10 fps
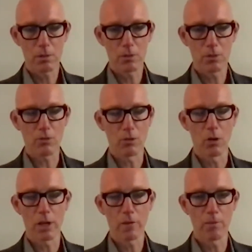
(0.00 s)

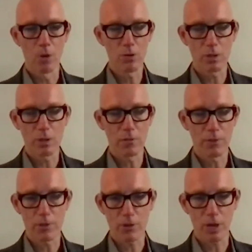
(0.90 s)
destroy most of the
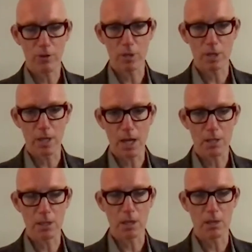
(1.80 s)
infrastructure in
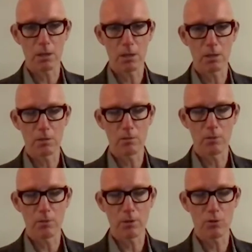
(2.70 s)
Gaza in
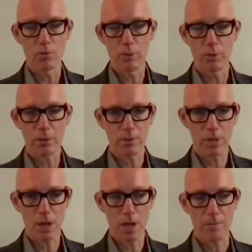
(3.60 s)
very short period of
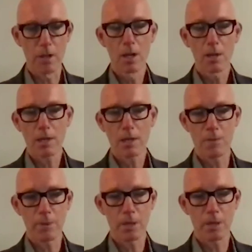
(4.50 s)
time. That's
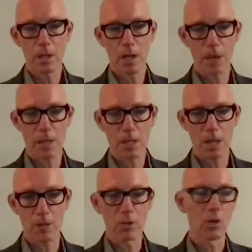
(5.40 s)
something that Hamas
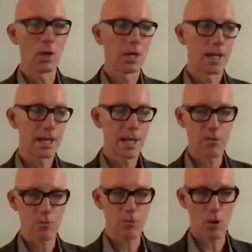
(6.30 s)
can't do. It
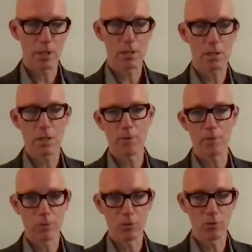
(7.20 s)
has rockets; they've
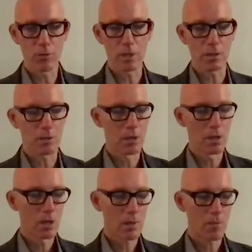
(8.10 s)
improved in
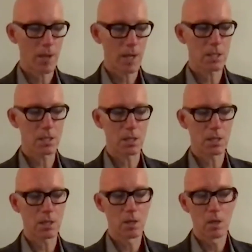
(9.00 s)

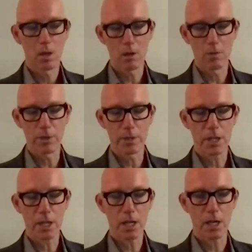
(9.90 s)
capacity over the
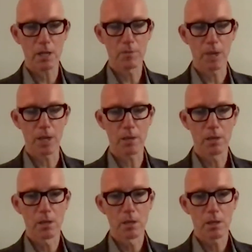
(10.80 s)
decades,
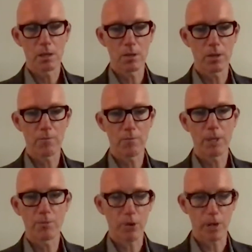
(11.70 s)
but you know they're
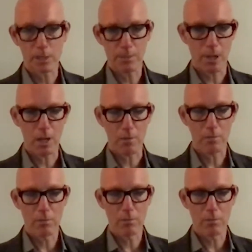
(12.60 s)
pinpricks by